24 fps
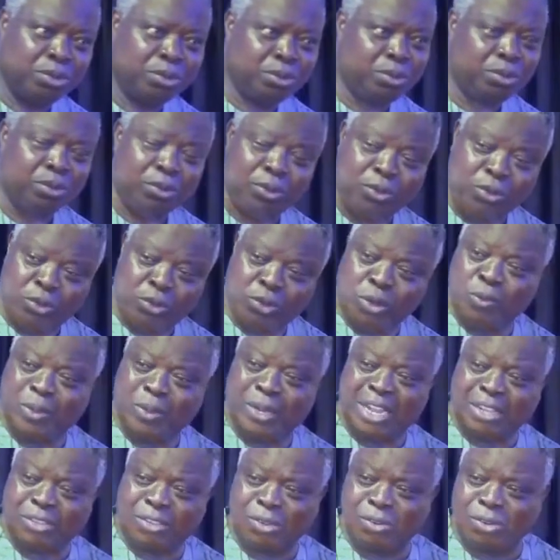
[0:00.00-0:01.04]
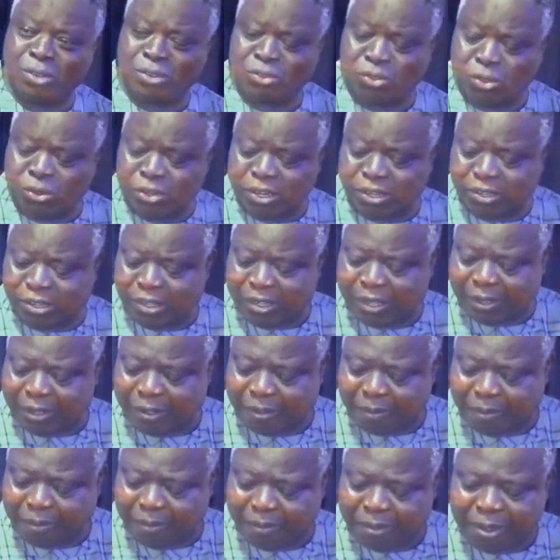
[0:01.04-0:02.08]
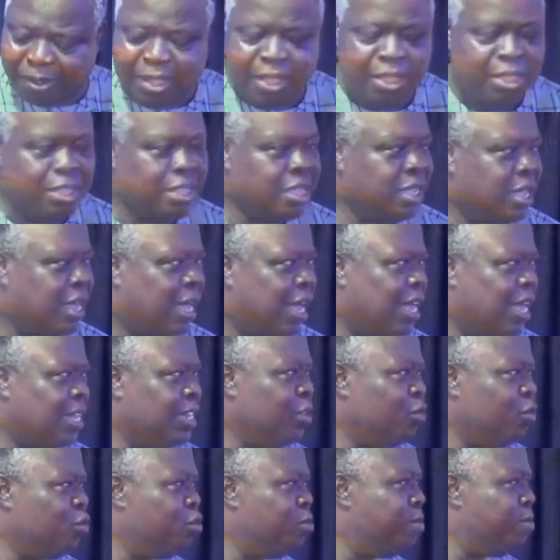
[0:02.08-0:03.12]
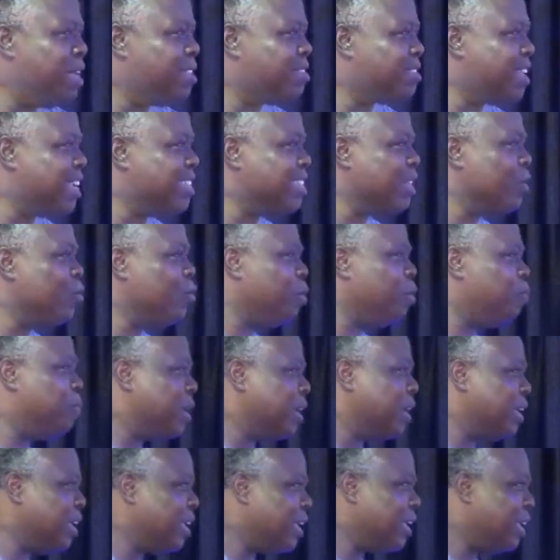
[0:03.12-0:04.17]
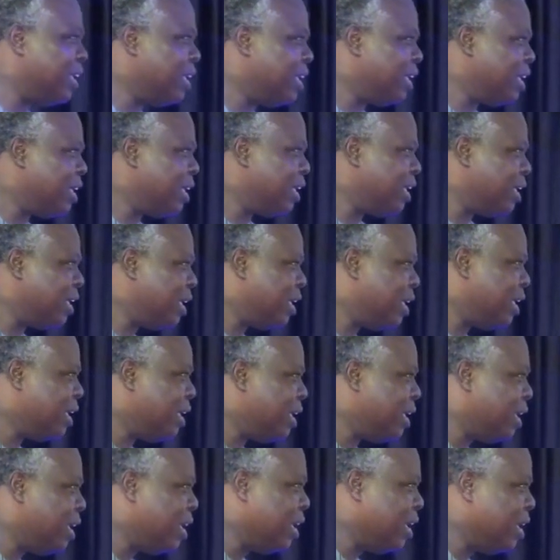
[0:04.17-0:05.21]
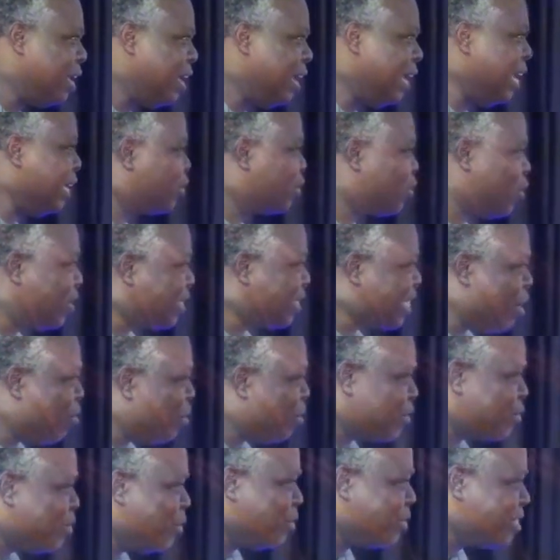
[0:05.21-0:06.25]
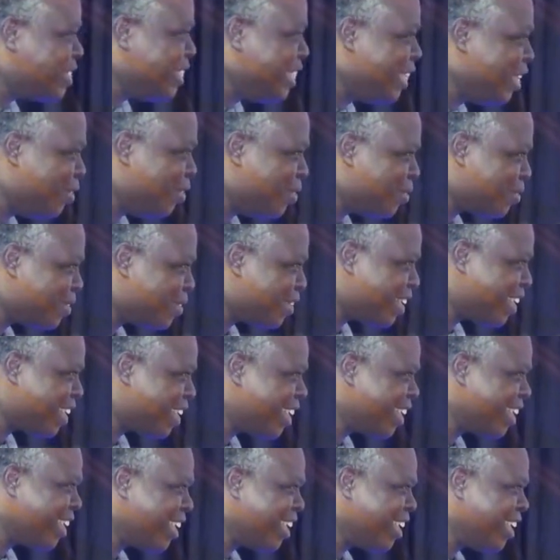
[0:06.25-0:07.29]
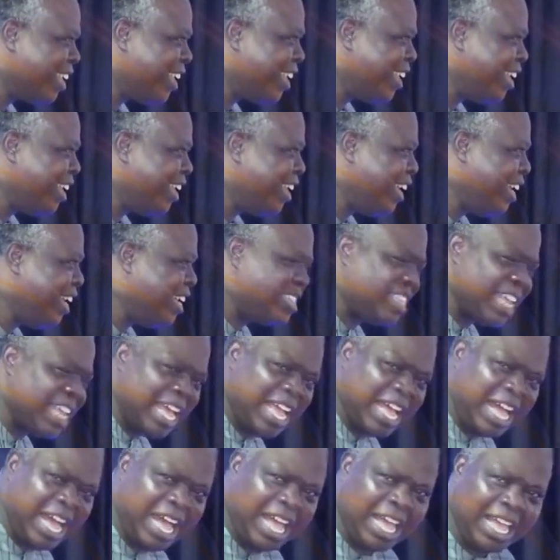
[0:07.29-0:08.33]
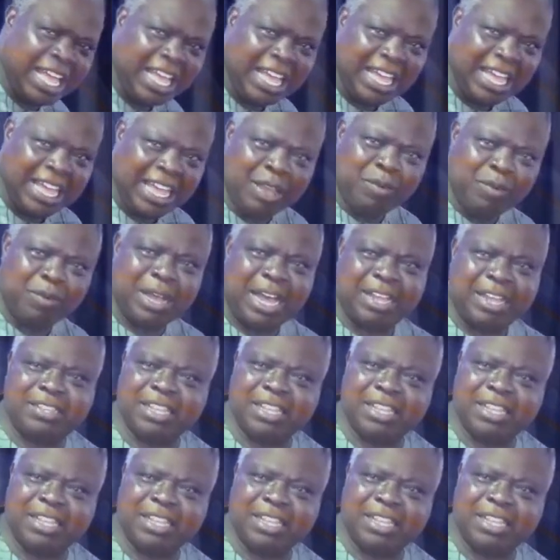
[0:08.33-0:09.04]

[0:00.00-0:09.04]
Go with that authority. And the woman started weeping. He thought I was not serious. He said, ah. He, I said,